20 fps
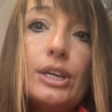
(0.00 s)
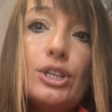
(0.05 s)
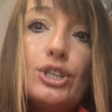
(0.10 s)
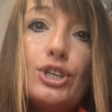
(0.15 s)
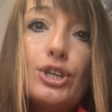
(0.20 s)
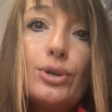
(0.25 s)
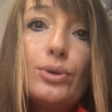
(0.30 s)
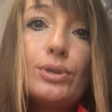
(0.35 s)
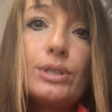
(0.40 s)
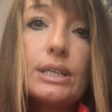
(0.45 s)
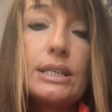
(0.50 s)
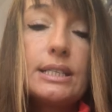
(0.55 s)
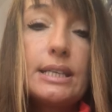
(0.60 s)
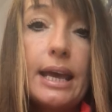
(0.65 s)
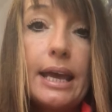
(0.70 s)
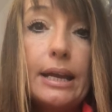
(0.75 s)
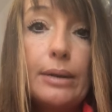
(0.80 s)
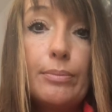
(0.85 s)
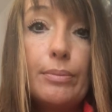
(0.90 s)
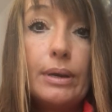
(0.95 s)
Choose a
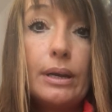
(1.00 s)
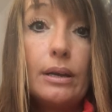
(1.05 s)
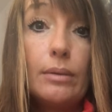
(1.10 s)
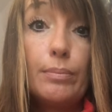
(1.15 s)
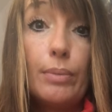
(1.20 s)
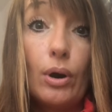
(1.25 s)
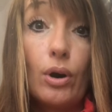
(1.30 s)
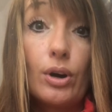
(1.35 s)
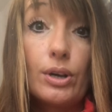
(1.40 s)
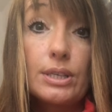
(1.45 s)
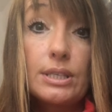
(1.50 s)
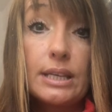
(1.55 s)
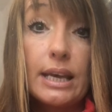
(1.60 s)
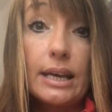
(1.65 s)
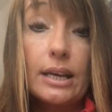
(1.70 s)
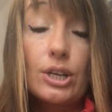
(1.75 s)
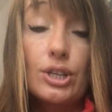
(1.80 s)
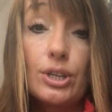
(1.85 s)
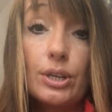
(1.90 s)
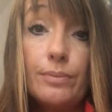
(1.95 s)
10-minute bar
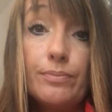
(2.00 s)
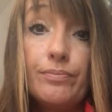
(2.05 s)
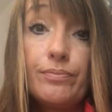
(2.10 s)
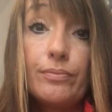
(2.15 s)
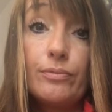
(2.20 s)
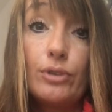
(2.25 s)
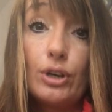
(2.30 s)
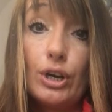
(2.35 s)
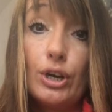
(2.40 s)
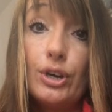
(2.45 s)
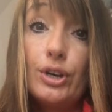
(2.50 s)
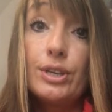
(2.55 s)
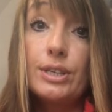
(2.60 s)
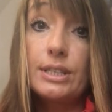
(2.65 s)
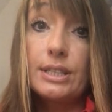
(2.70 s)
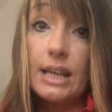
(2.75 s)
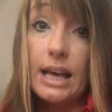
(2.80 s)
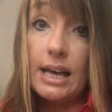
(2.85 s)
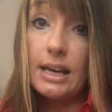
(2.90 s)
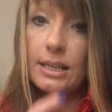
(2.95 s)
section, rehearse
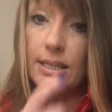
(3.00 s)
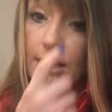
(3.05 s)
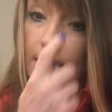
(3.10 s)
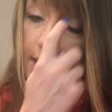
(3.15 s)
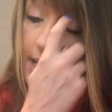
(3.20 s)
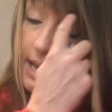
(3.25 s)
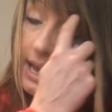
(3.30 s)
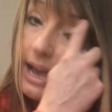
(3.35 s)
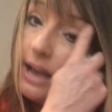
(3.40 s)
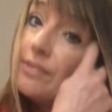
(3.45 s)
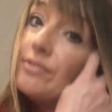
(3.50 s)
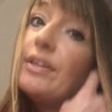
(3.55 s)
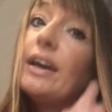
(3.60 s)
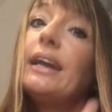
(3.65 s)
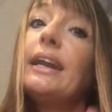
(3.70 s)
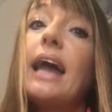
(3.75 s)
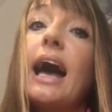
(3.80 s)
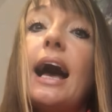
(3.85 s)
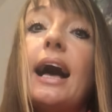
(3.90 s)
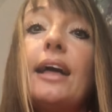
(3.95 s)
that, and
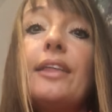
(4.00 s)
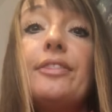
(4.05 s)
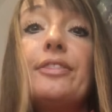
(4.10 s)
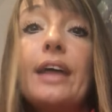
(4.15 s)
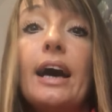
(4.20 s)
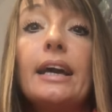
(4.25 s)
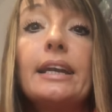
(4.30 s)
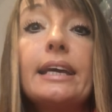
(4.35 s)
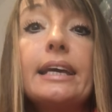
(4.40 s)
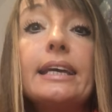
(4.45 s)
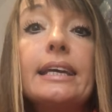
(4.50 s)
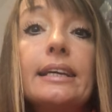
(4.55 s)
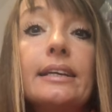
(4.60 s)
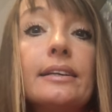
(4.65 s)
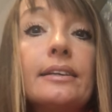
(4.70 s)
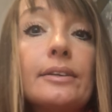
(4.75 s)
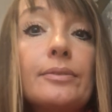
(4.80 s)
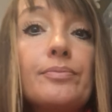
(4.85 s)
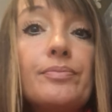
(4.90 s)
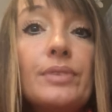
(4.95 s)
then add that
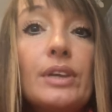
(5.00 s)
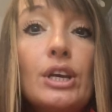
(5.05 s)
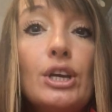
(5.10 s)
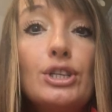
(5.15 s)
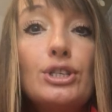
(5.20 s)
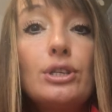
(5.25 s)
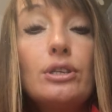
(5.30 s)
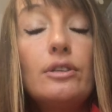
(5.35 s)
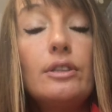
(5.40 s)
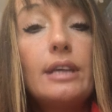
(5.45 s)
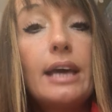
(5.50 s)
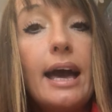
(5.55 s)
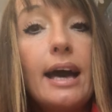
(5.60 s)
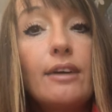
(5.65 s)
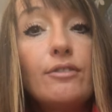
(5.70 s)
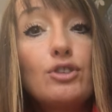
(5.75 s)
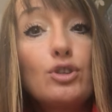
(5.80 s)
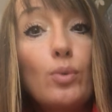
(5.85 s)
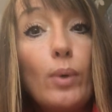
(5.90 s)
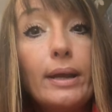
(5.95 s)
in. So they
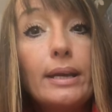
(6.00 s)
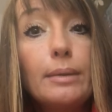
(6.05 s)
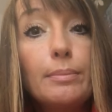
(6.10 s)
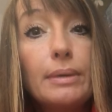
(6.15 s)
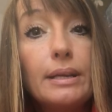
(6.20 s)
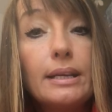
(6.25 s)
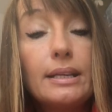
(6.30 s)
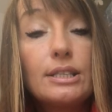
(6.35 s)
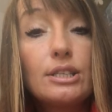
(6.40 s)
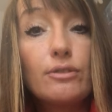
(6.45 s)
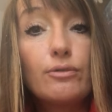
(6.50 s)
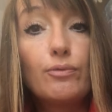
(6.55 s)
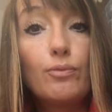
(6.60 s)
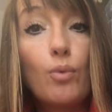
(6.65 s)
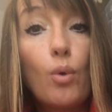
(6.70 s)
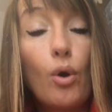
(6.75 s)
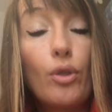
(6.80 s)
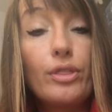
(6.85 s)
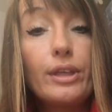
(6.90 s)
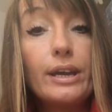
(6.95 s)
have 20 minutes of
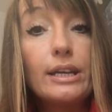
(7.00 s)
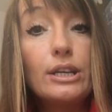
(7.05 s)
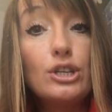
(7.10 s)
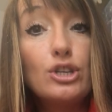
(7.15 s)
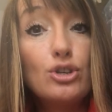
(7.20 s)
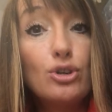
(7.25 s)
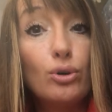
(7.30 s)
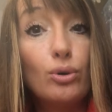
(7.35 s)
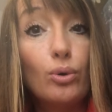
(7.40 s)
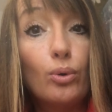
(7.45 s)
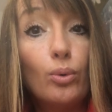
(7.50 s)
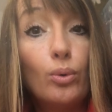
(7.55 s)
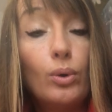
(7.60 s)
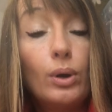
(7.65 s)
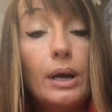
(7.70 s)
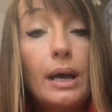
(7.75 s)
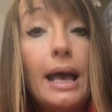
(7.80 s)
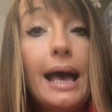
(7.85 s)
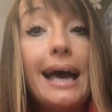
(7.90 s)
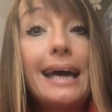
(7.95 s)
what they know
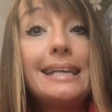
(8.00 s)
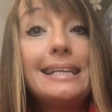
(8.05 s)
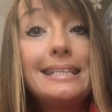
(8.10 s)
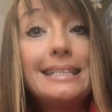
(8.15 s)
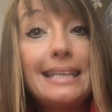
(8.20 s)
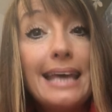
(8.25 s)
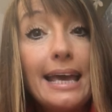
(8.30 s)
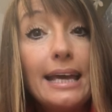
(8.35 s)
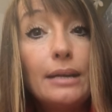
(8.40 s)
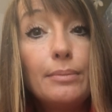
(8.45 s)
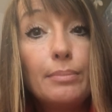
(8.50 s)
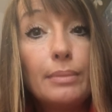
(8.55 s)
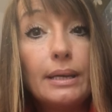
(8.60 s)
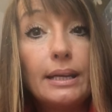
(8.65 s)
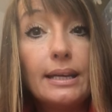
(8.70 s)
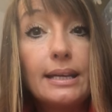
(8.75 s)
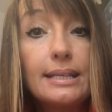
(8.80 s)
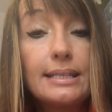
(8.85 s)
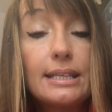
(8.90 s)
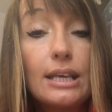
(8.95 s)
and 10
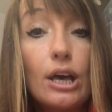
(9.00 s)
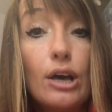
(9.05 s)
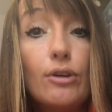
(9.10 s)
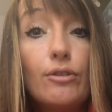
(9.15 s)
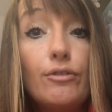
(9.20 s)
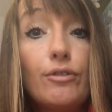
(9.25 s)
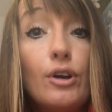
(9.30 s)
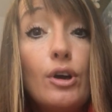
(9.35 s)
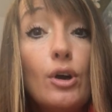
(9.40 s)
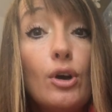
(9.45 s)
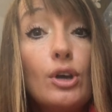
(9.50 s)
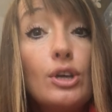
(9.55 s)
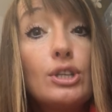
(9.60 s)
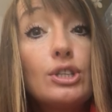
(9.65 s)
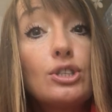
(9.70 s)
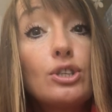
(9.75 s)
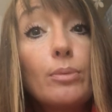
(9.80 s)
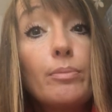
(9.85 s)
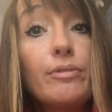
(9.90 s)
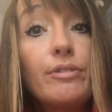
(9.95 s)
minutes of
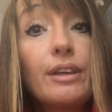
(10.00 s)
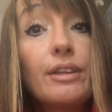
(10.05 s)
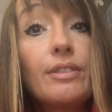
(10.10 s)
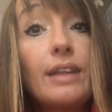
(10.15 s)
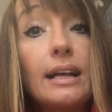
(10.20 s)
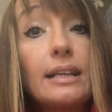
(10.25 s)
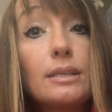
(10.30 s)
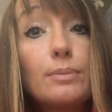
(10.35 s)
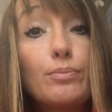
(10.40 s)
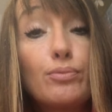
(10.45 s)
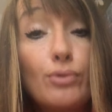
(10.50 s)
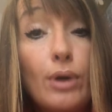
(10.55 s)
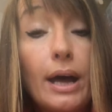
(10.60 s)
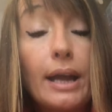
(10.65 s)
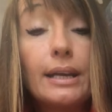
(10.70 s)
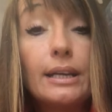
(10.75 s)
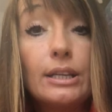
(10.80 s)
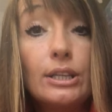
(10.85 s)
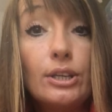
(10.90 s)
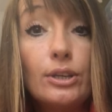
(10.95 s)
something that's
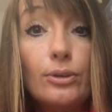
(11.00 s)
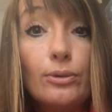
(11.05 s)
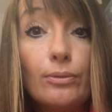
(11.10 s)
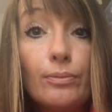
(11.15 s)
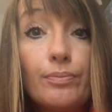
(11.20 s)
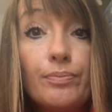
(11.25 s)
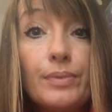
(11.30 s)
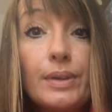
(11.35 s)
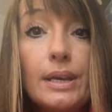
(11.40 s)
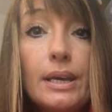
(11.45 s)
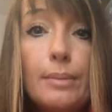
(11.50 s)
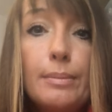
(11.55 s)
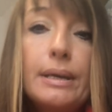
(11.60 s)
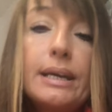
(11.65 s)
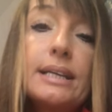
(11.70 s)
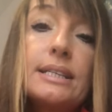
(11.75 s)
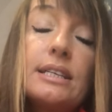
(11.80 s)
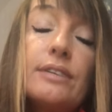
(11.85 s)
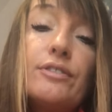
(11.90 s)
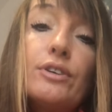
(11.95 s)
brand new.
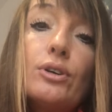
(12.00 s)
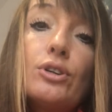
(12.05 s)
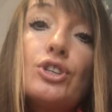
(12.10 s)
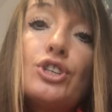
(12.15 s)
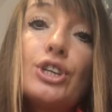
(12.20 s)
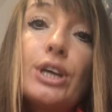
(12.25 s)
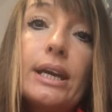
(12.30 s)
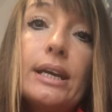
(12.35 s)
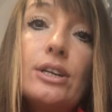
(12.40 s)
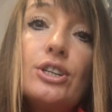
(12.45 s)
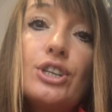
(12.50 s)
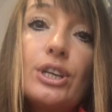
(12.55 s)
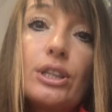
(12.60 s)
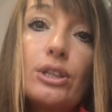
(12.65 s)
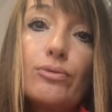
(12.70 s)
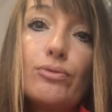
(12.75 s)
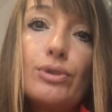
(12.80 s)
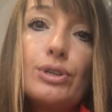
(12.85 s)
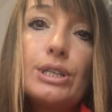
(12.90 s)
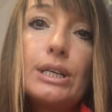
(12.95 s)
Because if you're changing
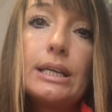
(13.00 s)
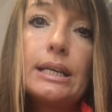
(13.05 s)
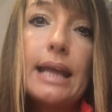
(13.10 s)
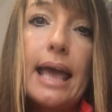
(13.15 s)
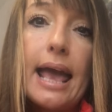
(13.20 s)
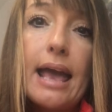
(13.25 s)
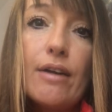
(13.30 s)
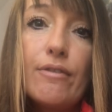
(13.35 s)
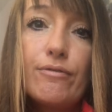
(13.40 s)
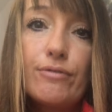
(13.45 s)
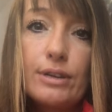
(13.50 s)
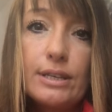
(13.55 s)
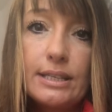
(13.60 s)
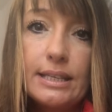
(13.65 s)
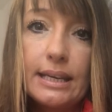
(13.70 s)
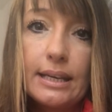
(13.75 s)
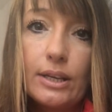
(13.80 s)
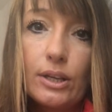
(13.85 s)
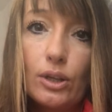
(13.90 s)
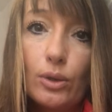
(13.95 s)
the routine every
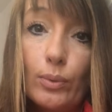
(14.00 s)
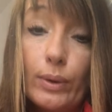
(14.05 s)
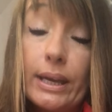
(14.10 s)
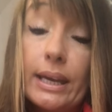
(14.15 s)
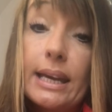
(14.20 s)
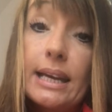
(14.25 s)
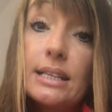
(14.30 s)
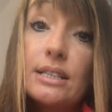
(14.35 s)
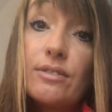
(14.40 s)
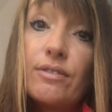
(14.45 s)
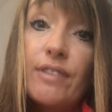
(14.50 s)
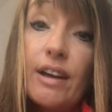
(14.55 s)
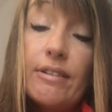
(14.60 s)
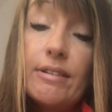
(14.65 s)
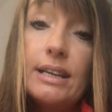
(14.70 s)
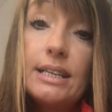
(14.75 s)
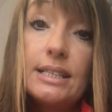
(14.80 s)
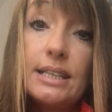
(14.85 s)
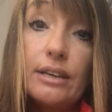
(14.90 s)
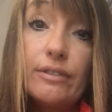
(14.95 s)
single week, it's
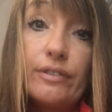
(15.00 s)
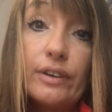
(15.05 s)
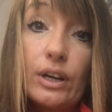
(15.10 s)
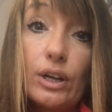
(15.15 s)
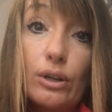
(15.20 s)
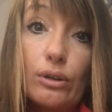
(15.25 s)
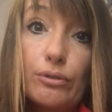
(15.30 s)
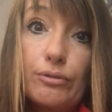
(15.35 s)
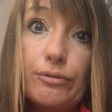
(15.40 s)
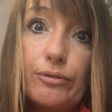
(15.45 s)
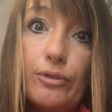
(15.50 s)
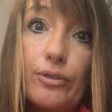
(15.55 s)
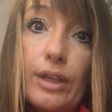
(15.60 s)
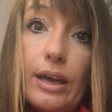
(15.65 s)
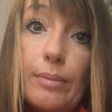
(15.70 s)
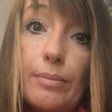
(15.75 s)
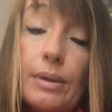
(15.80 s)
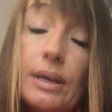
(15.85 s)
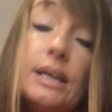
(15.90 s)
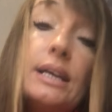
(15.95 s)
very difficult for
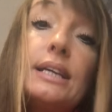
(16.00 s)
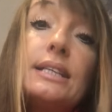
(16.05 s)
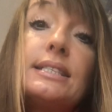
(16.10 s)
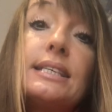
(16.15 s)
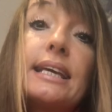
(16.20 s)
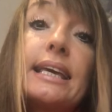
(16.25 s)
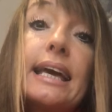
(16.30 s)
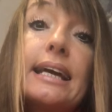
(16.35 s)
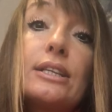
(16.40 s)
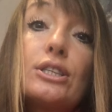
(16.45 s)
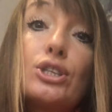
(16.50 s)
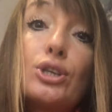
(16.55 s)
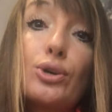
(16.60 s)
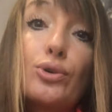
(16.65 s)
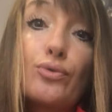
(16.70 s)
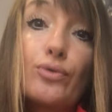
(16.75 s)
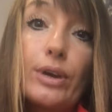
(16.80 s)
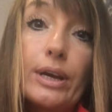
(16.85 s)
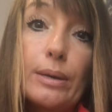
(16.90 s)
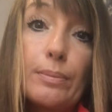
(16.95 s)
them to get to
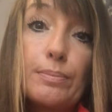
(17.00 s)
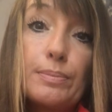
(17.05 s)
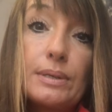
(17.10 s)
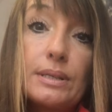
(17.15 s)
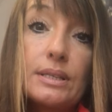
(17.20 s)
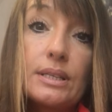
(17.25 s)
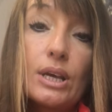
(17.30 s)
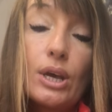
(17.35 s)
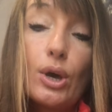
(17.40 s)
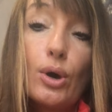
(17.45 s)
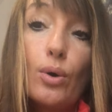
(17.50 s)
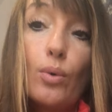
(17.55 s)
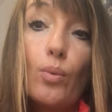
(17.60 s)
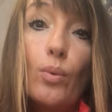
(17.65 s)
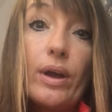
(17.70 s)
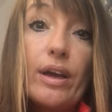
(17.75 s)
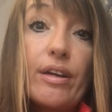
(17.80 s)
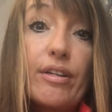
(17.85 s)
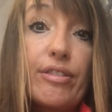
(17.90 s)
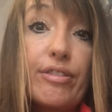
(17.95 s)
grips
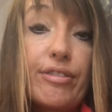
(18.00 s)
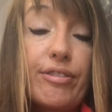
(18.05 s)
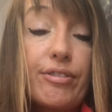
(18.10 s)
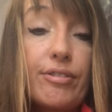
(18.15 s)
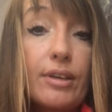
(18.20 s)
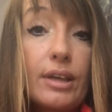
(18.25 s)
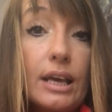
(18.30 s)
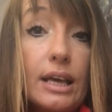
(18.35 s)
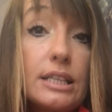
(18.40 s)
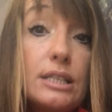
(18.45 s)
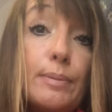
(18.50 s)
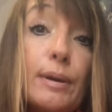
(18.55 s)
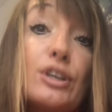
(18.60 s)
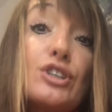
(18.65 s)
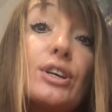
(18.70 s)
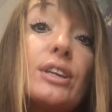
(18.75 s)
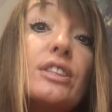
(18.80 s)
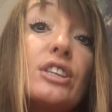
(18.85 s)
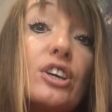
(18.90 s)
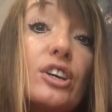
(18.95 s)
with,
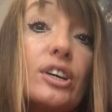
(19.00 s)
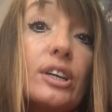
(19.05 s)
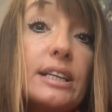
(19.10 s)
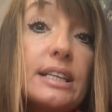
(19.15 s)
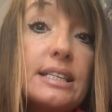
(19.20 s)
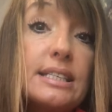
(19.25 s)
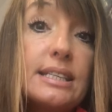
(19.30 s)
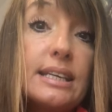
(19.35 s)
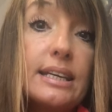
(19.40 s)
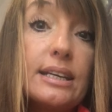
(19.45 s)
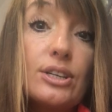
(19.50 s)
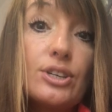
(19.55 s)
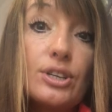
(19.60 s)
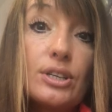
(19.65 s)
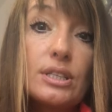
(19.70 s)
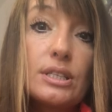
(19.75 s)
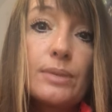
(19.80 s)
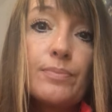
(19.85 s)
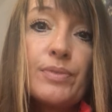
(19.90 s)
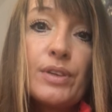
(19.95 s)
especially in the early
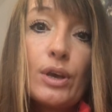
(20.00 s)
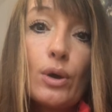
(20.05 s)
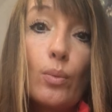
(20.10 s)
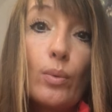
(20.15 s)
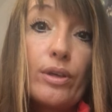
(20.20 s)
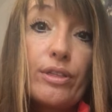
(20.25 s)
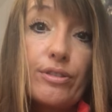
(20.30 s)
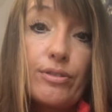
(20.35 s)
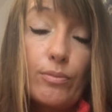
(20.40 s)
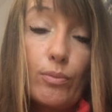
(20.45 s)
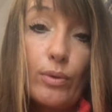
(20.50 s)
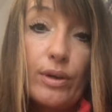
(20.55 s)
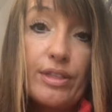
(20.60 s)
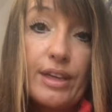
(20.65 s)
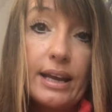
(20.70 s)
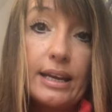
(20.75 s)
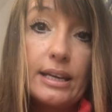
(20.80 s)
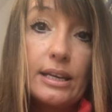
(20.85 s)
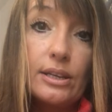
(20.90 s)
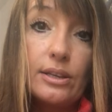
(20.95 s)
stages, with
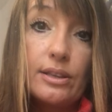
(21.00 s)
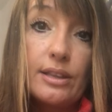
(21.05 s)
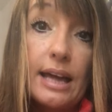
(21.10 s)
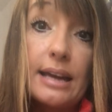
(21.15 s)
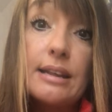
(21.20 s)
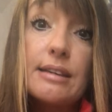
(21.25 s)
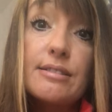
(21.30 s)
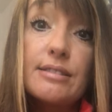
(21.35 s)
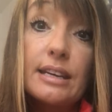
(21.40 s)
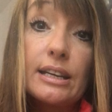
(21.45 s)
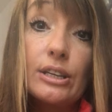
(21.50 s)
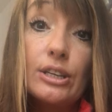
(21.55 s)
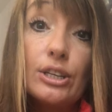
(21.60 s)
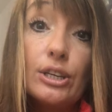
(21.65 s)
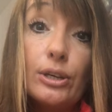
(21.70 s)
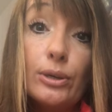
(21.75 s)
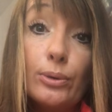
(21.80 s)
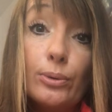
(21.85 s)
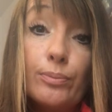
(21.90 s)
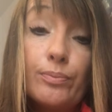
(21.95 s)
anything
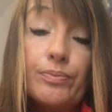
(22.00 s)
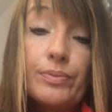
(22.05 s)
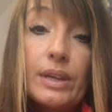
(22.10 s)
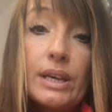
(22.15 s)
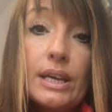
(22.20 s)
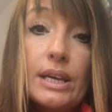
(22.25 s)
new.